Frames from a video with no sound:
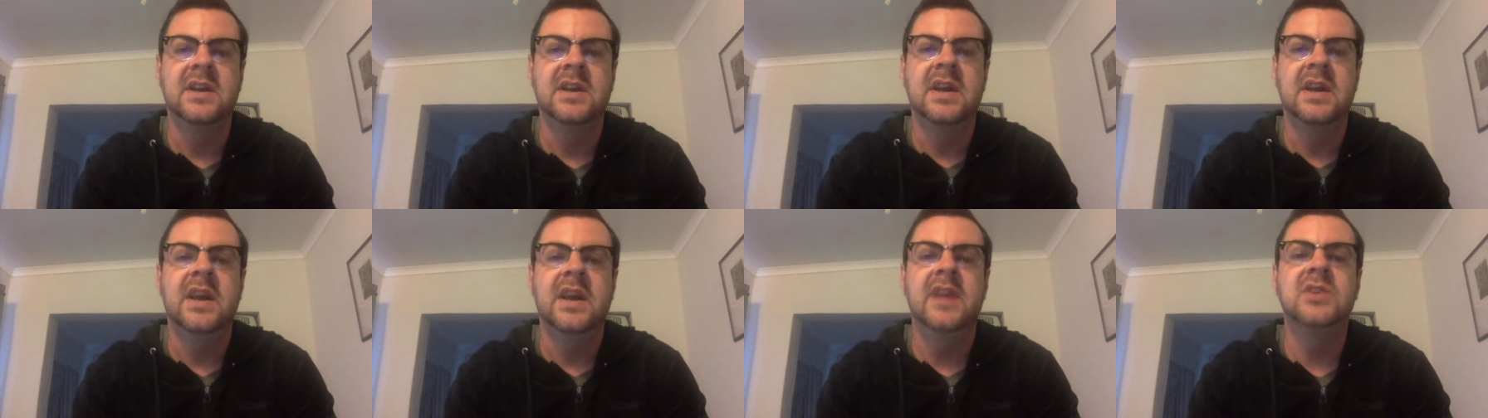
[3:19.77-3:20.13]

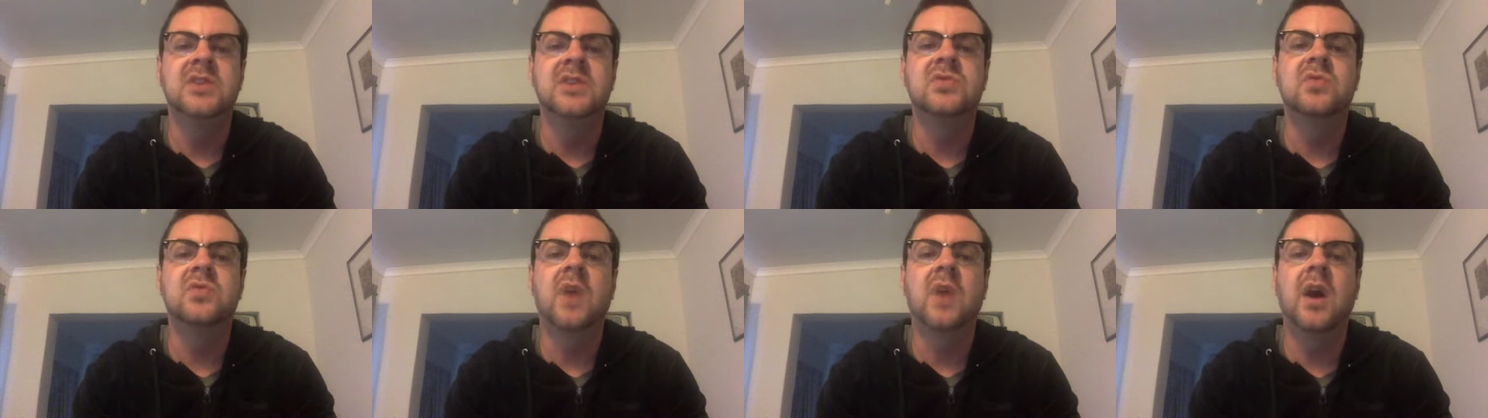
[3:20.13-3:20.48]
It is
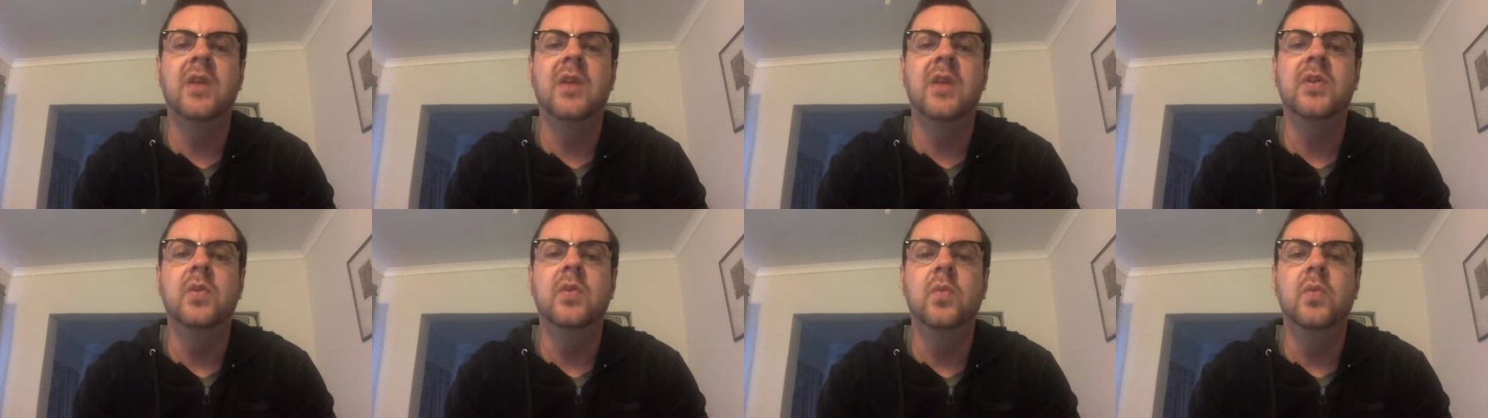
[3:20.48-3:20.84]

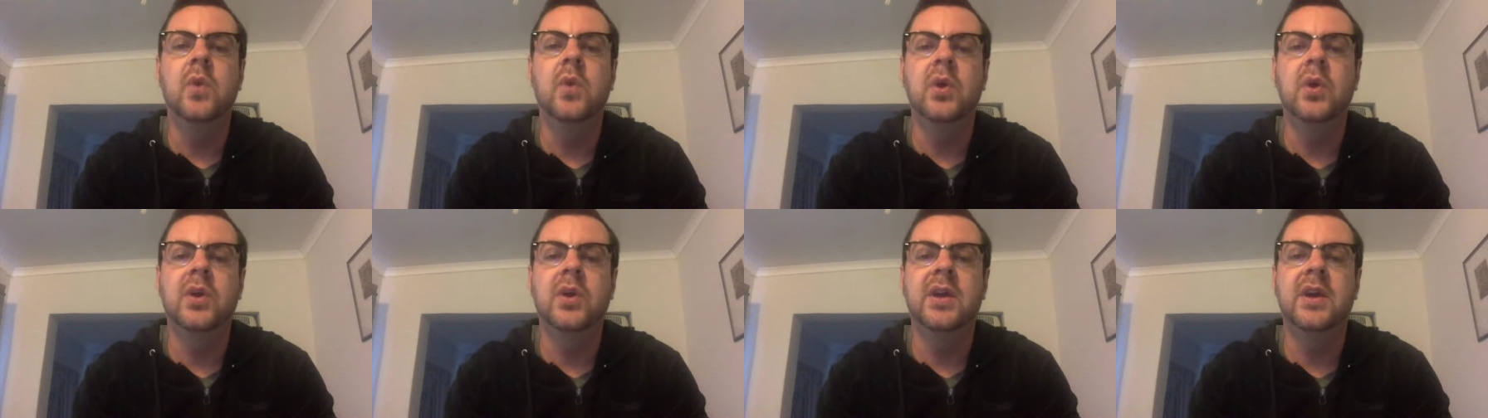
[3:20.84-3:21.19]
rather
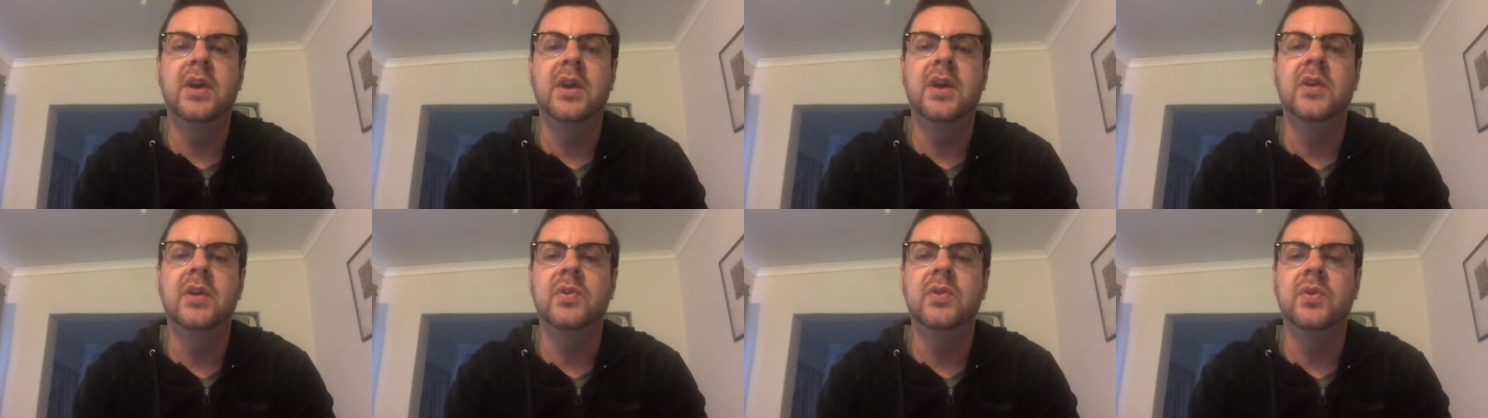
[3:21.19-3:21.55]

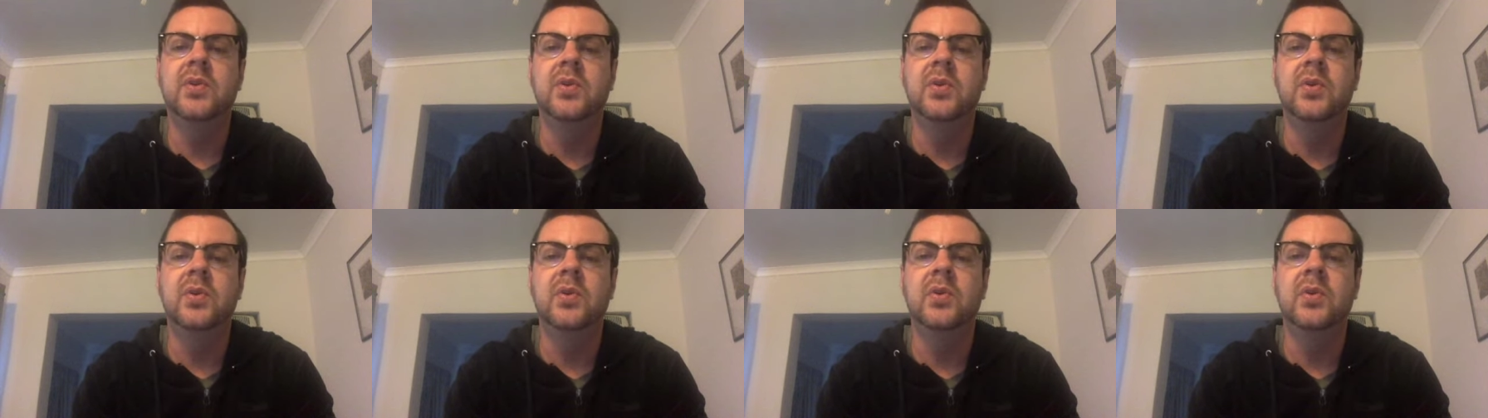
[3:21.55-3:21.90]
working
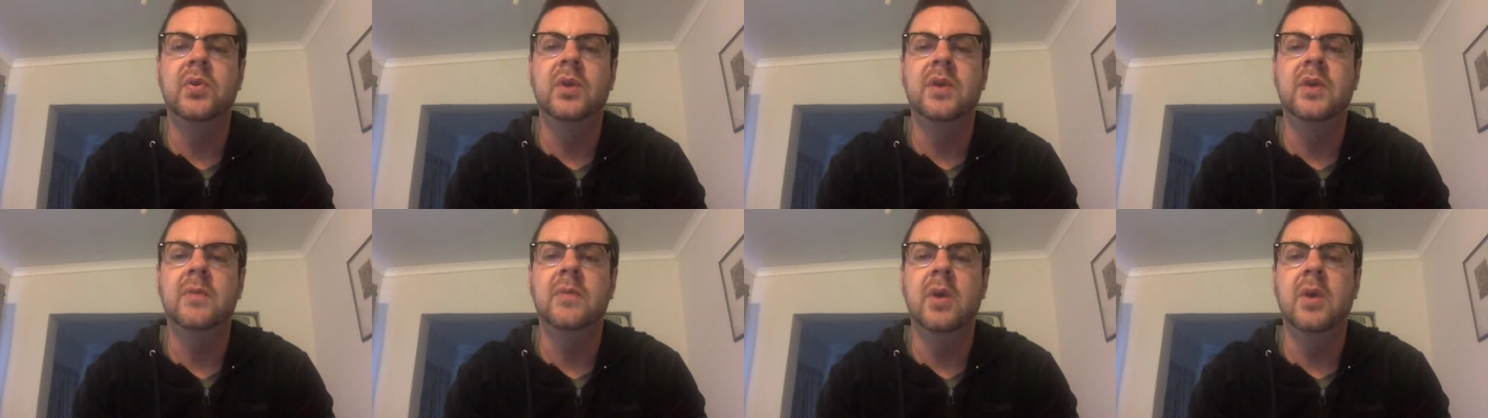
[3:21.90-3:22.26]
through
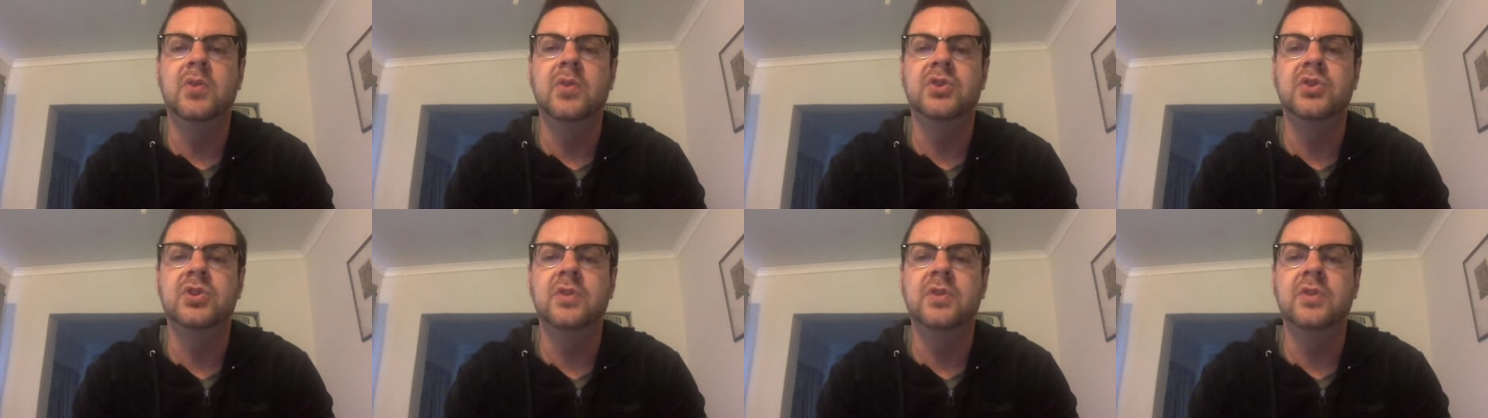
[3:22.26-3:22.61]

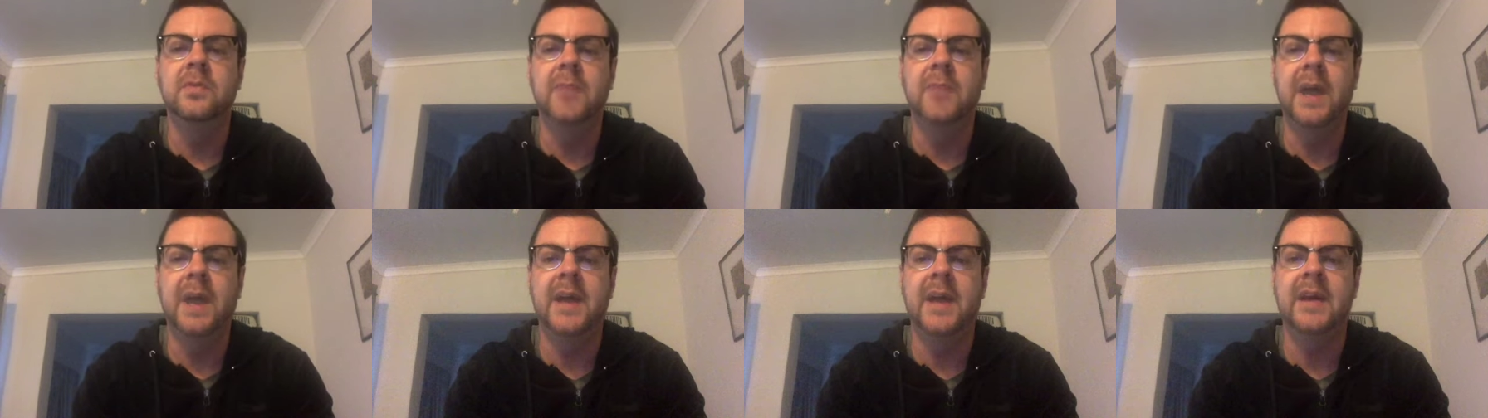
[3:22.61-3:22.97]
emotional
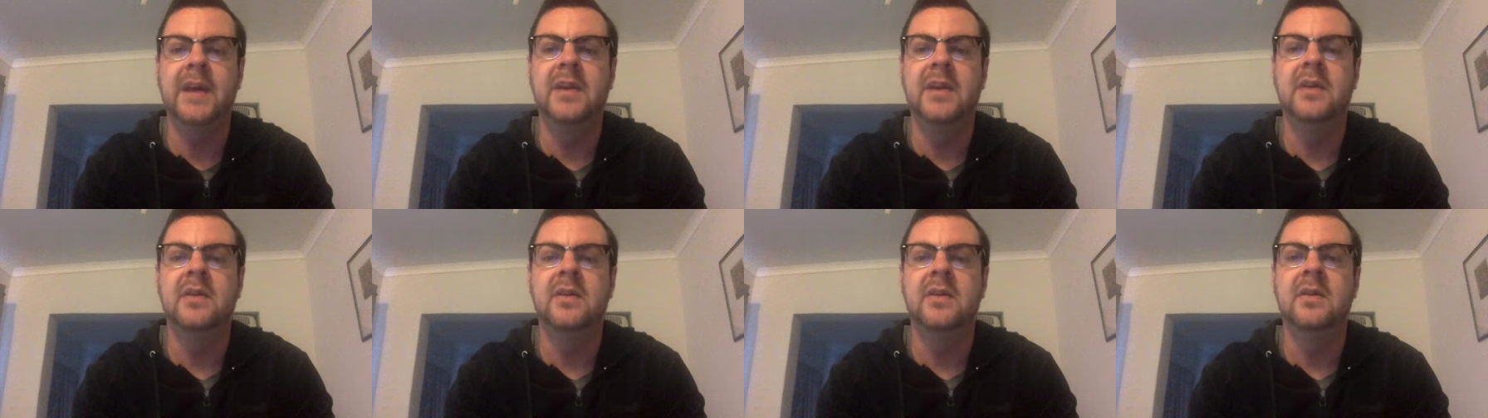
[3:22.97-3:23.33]

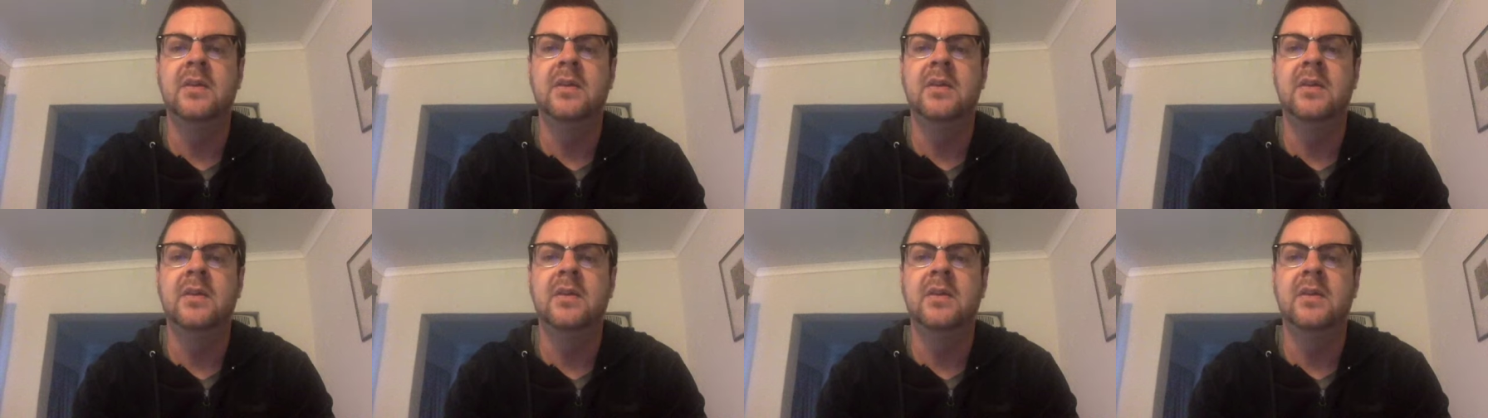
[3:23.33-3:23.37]
pain,